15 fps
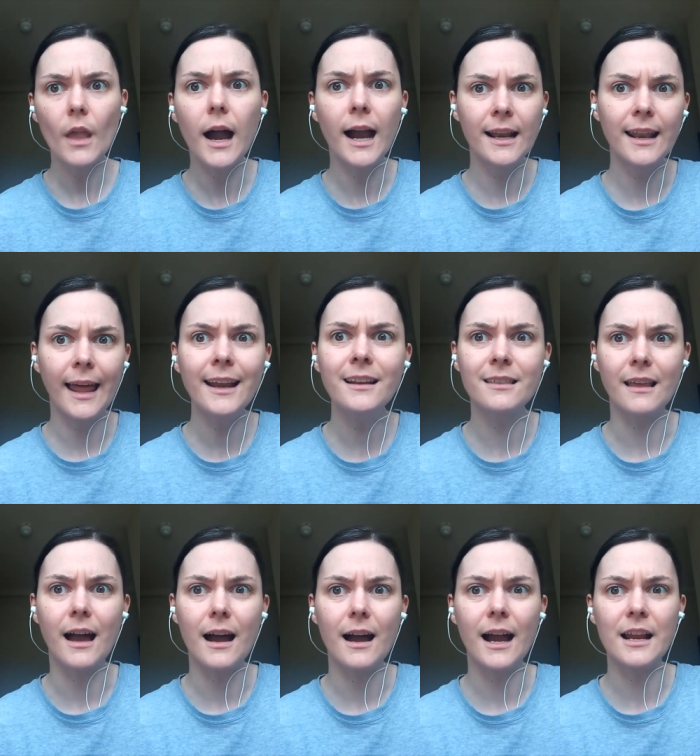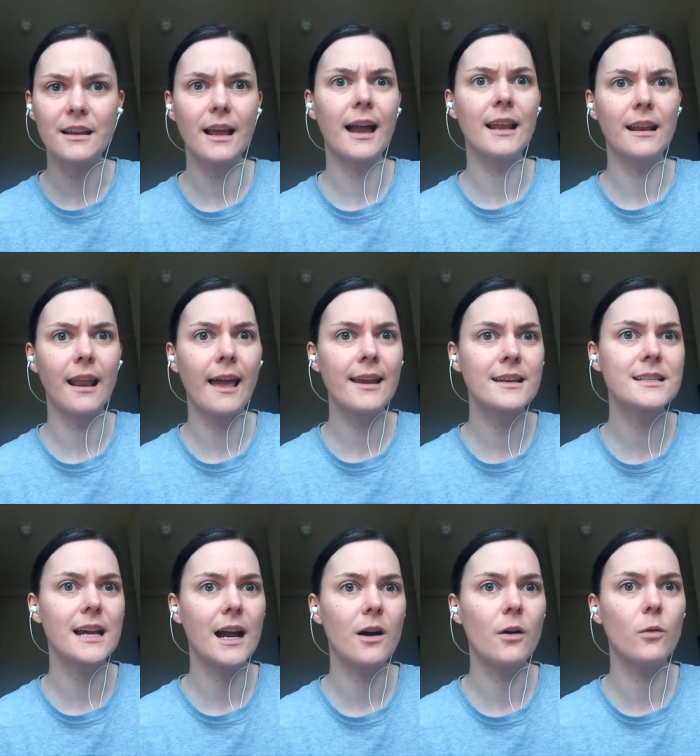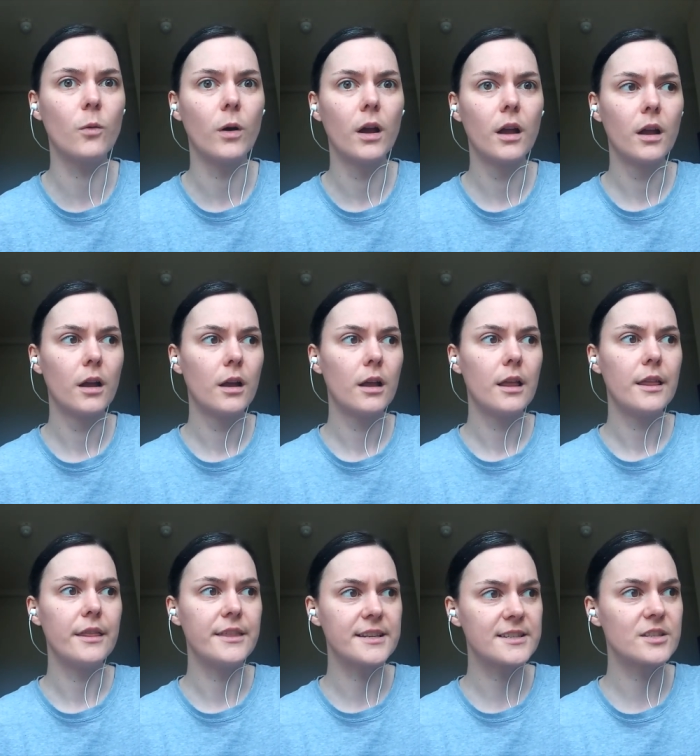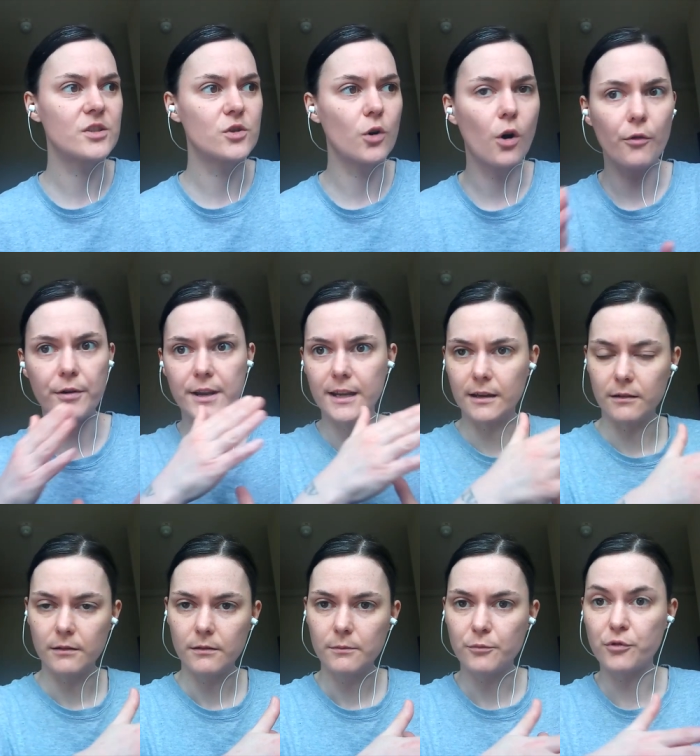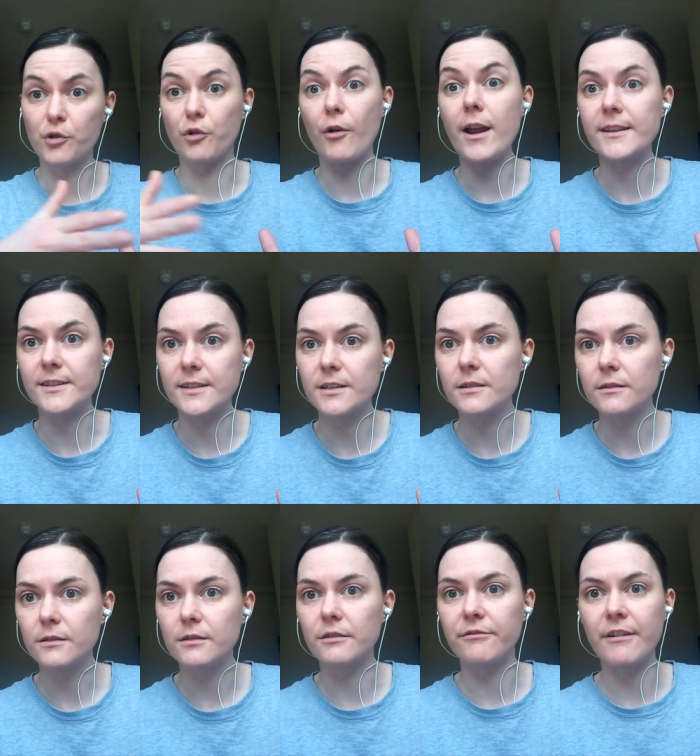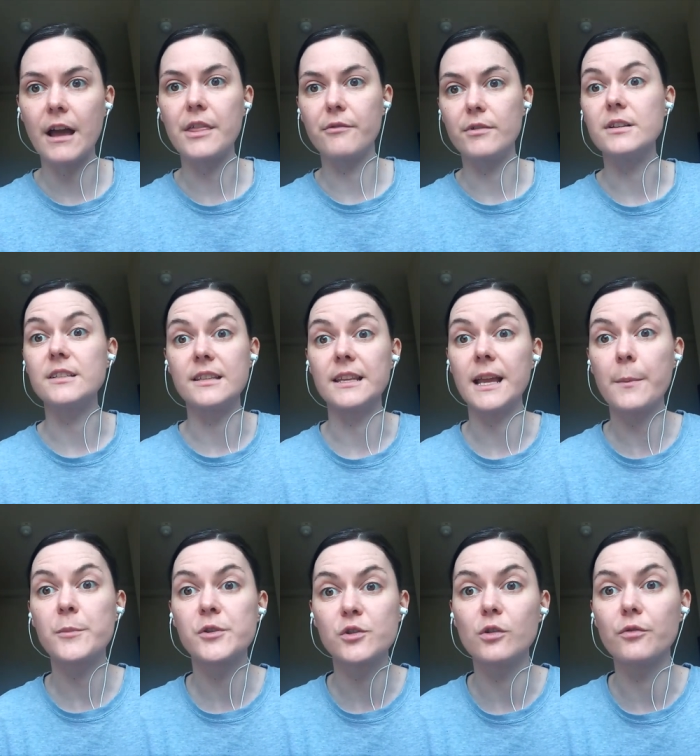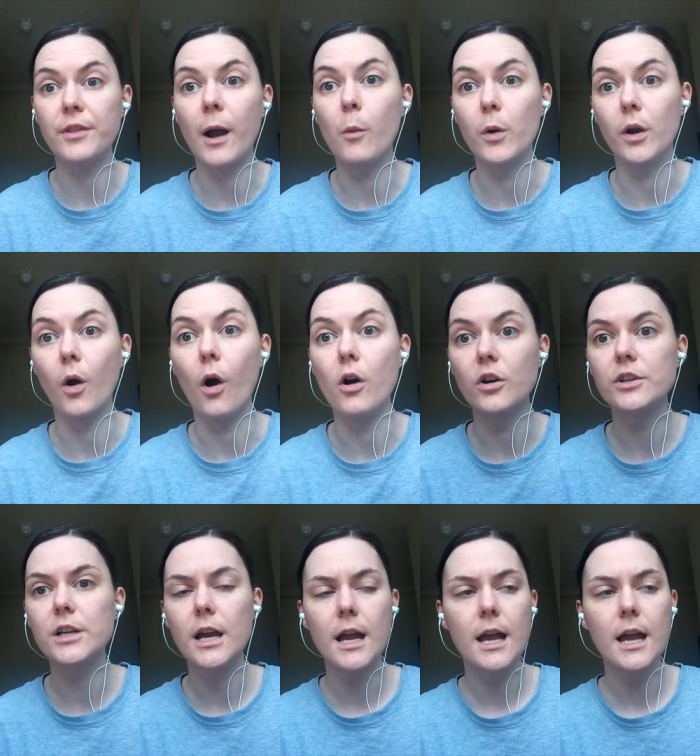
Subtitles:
I liked that. I liked how this story progressed the further into the episode that we got.